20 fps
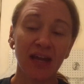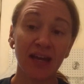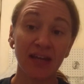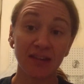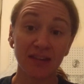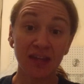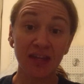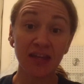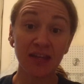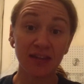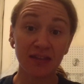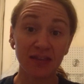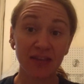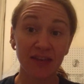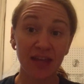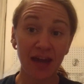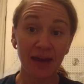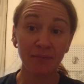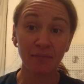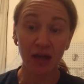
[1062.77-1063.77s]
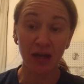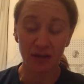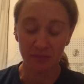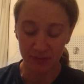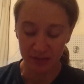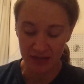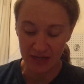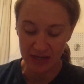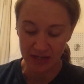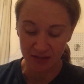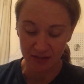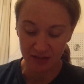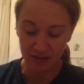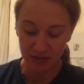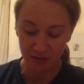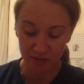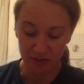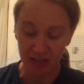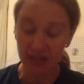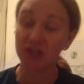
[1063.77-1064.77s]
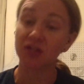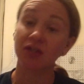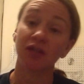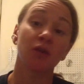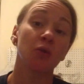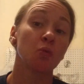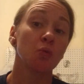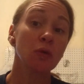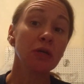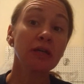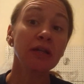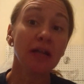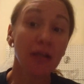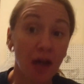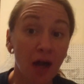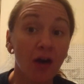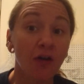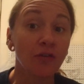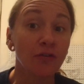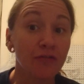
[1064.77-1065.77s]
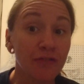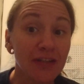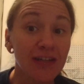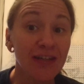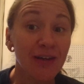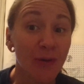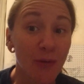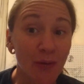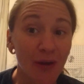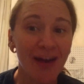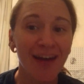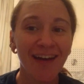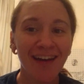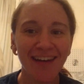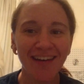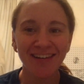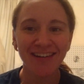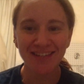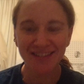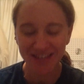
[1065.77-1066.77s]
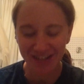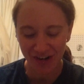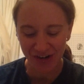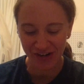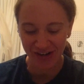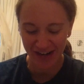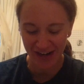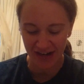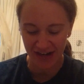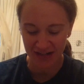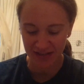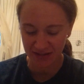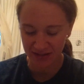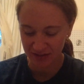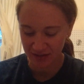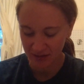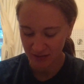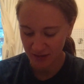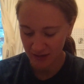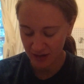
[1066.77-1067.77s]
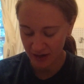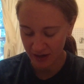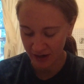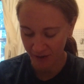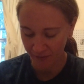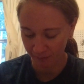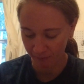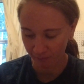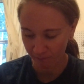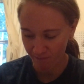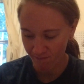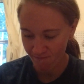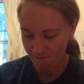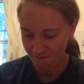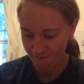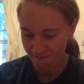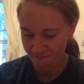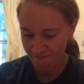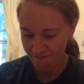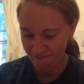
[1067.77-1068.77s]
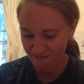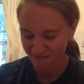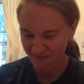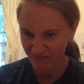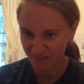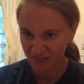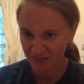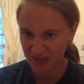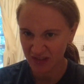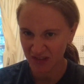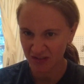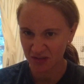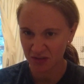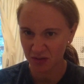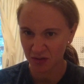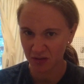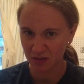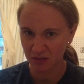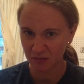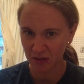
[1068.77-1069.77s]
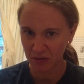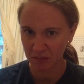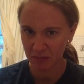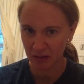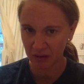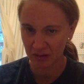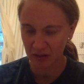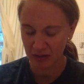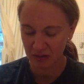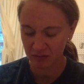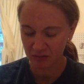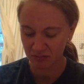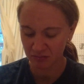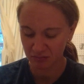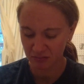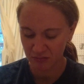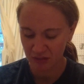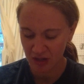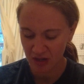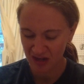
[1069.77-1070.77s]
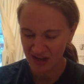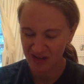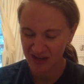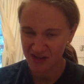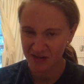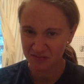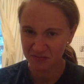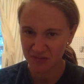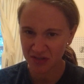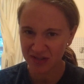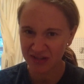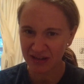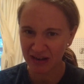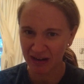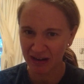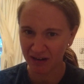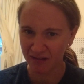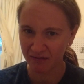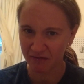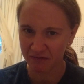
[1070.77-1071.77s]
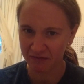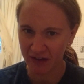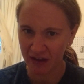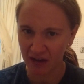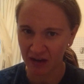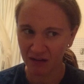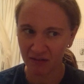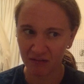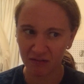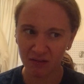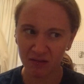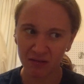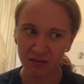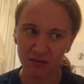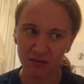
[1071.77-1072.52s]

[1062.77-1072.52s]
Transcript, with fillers: I think that might be it. This was actually a really long video. Sorry, guys. Um, I'll show you my belly. I'm just kind of fat.